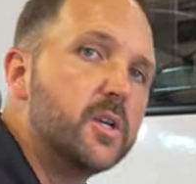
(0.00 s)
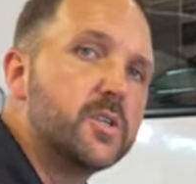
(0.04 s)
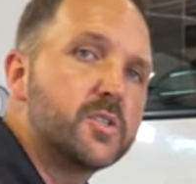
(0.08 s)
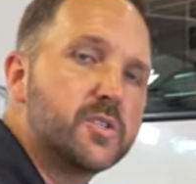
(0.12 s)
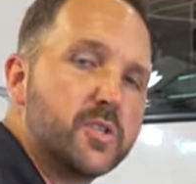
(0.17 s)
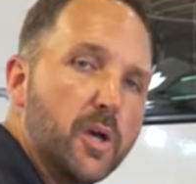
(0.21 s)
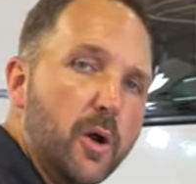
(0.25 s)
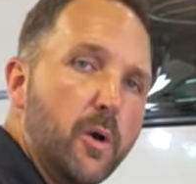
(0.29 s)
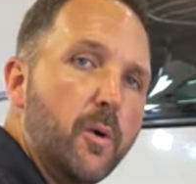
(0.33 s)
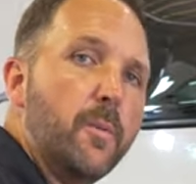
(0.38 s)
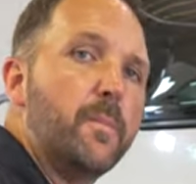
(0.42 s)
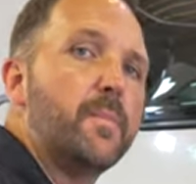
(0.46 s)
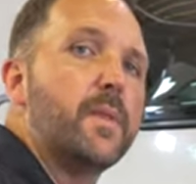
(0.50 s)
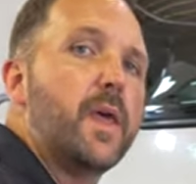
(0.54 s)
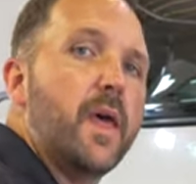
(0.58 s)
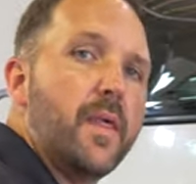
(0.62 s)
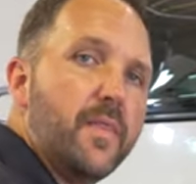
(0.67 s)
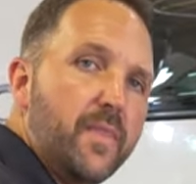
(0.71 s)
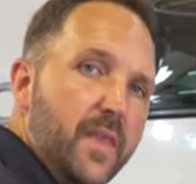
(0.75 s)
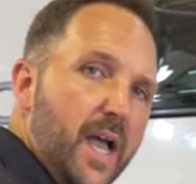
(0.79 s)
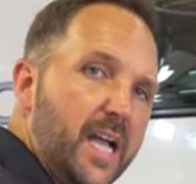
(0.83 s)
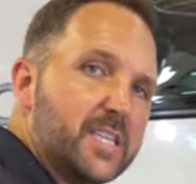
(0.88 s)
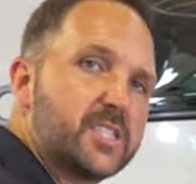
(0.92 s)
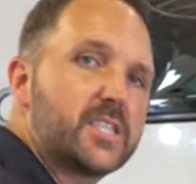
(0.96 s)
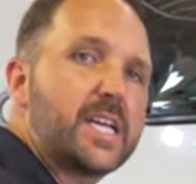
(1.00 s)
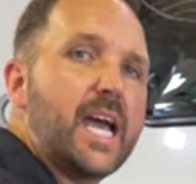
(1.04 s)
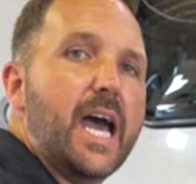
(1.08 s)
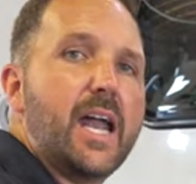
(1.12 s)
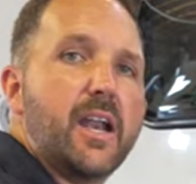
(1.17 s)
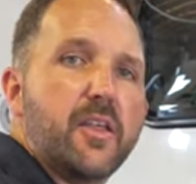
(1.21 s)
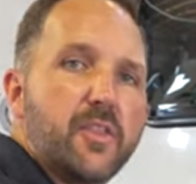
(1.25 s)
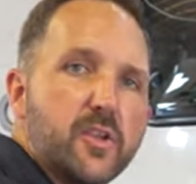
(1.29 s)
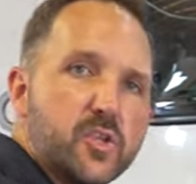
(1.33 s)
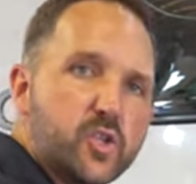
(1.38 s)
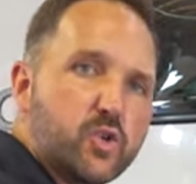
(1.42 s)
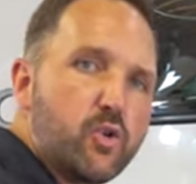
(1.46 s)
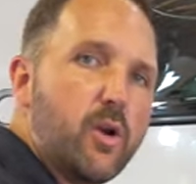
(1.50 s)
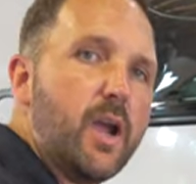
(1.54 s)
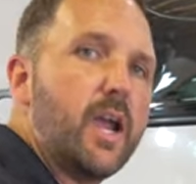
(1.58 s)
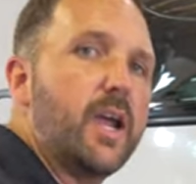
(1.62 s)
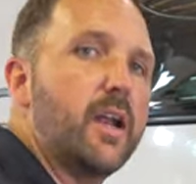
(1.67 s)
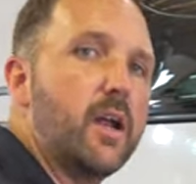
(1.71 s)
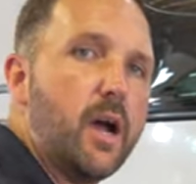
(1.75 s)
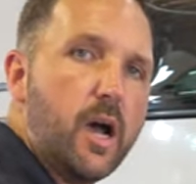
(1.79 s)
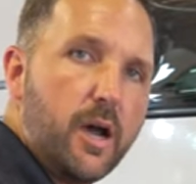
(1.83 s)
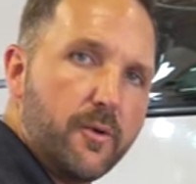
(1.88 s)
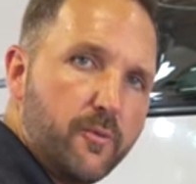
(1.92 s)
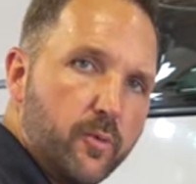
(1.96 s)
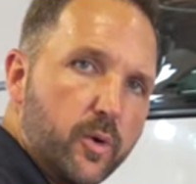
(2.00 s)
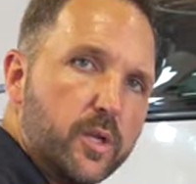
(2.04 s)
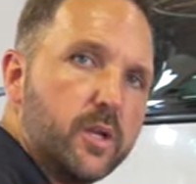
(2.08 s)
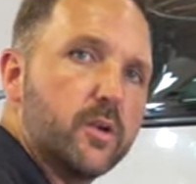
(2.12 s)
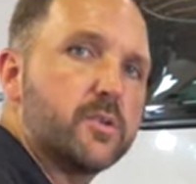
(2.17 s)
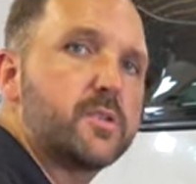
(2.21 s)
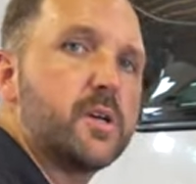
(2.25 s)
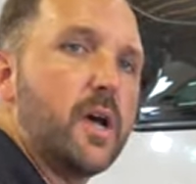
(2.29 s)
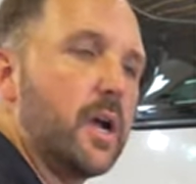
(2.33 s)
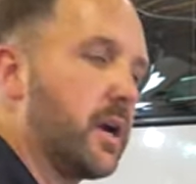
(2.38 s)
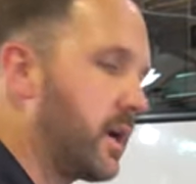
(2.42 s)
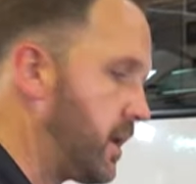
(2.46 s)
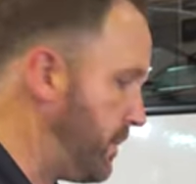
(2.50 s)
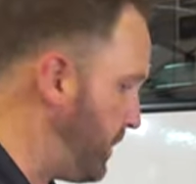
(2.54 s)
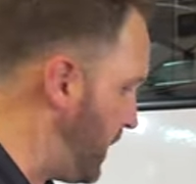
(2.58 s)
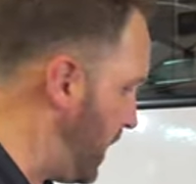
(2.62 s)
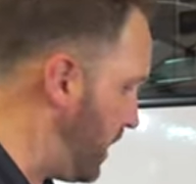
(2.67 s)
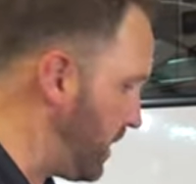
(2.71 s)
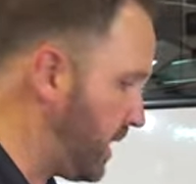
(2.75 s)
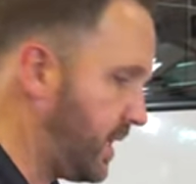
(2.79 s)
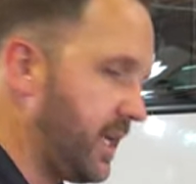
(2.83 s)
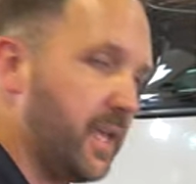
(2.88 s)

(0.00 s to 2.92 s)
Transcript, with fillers: So that's kind of the trade-off when you're talking about